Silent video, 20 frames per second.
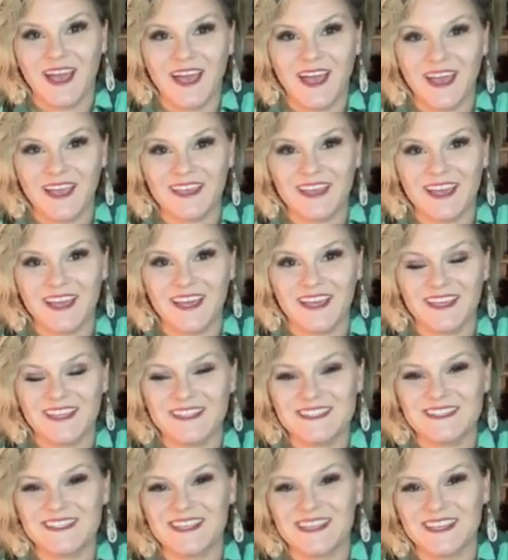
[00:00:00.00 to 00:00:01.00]
Hi guys,
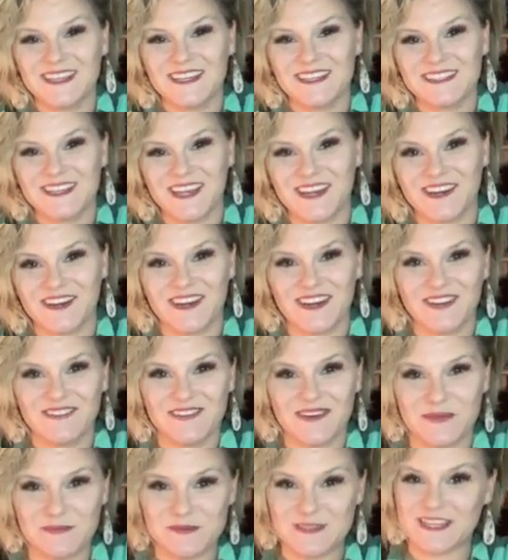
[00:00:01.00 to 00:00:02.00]
it is Carrie
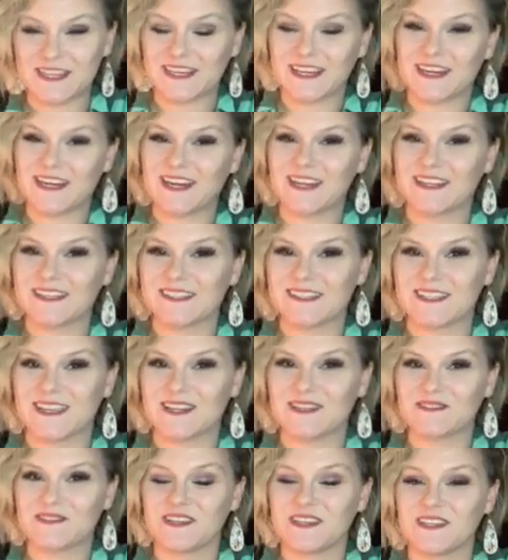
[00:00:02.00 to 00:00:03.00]
from Secondhand
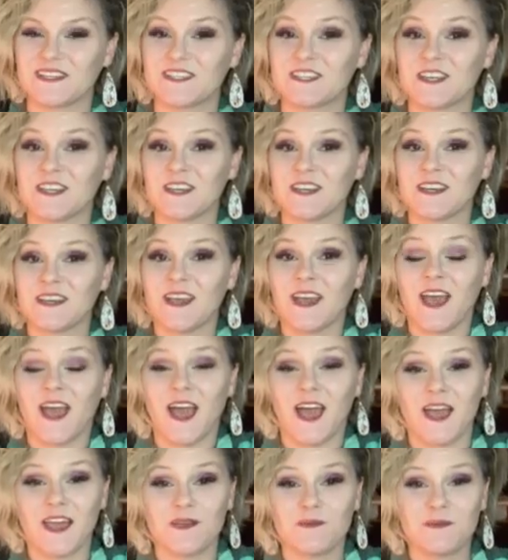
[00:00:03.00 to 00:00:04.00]
Salvage.
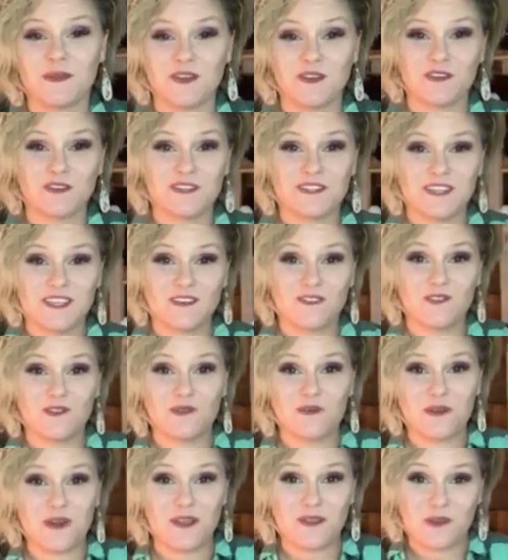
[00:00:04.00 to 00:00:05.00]
I am here to give
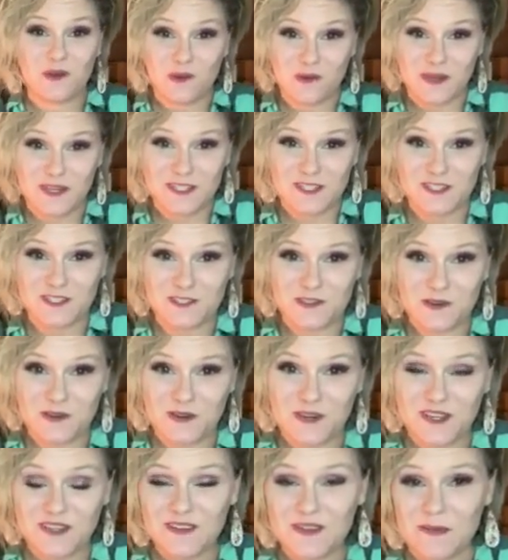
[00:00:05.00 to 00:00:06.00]
you another quick
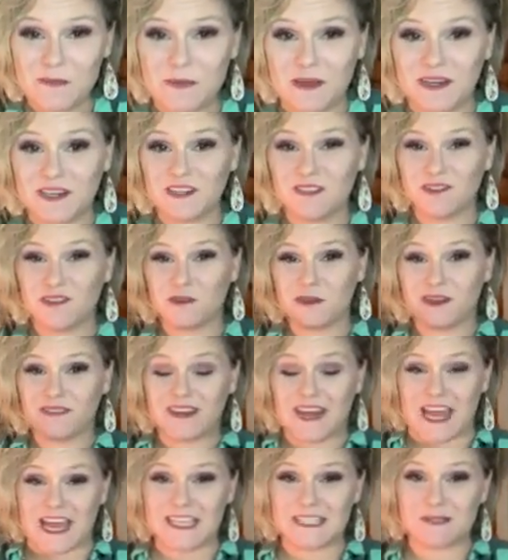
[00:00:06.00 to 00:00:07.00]
tutorial. Many of you have
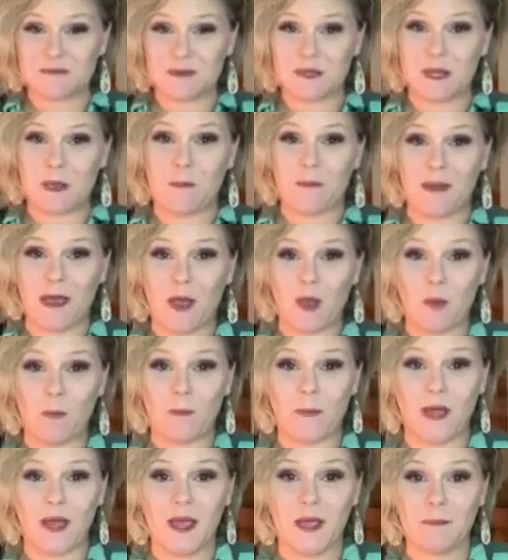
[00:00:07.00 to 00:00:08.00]
asked me about
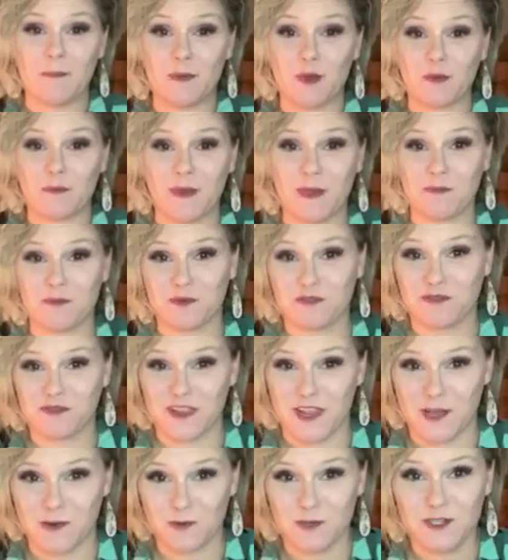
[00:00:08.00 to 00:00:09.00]
my book paper
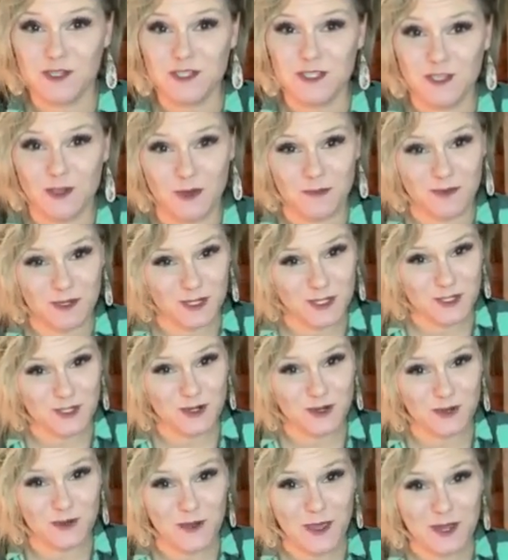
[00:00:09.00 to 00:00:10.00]
flowers, so I'm going to show
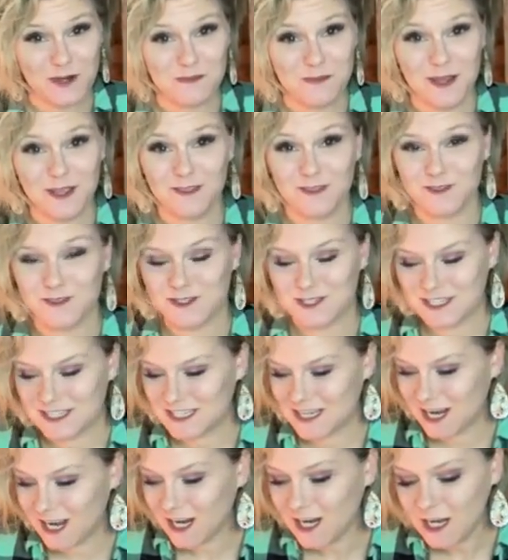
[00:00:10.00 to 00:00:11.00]
you how to make those
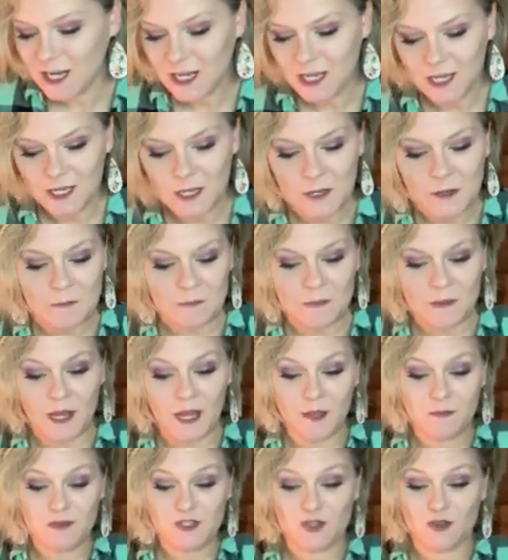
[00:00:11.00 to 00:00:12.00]
today.
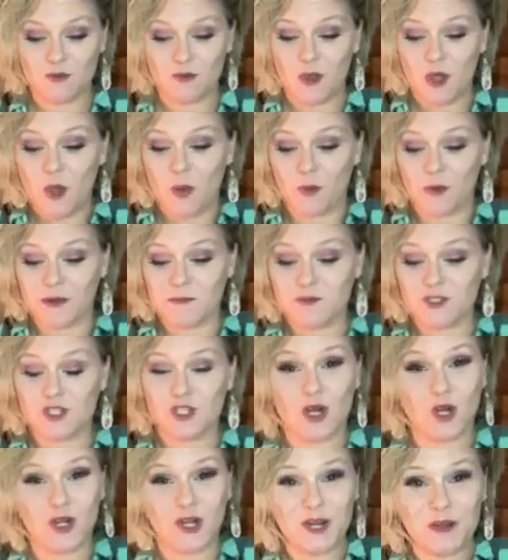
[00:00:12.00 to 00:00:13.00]
So what I'm
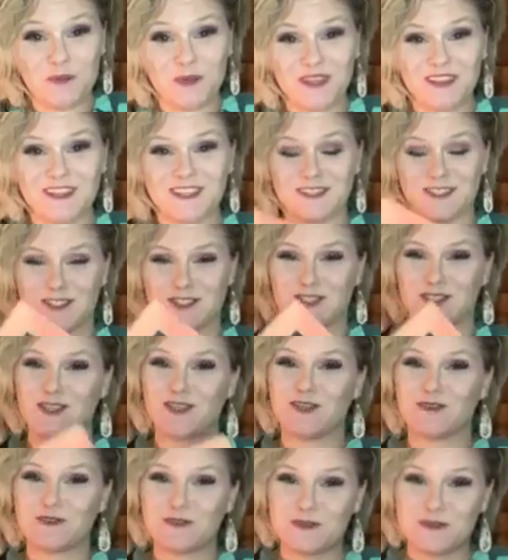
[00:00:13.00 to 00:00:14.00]
starting with is this
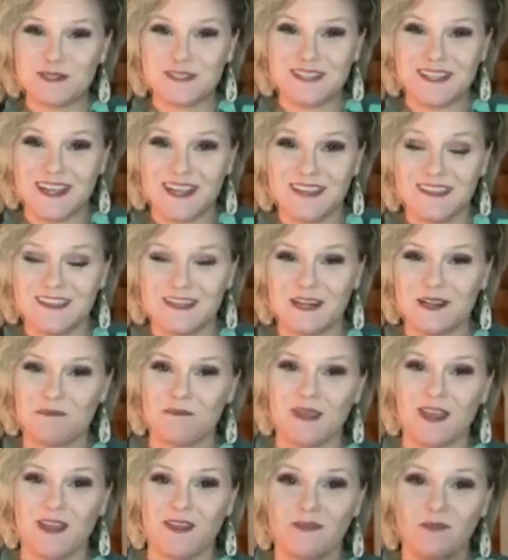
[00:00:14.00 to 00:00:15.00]
cute little sign that I
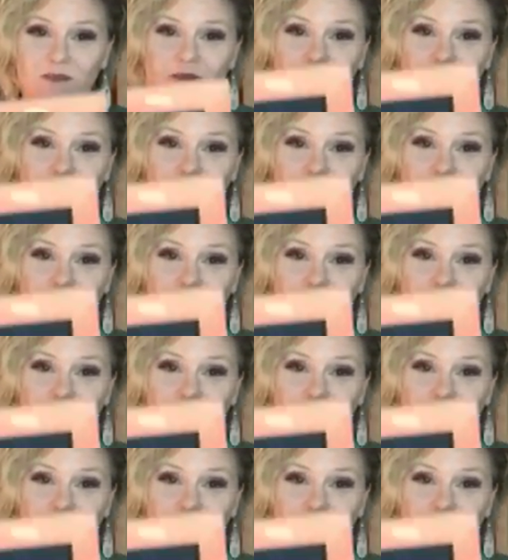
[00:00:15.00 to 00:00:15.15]
made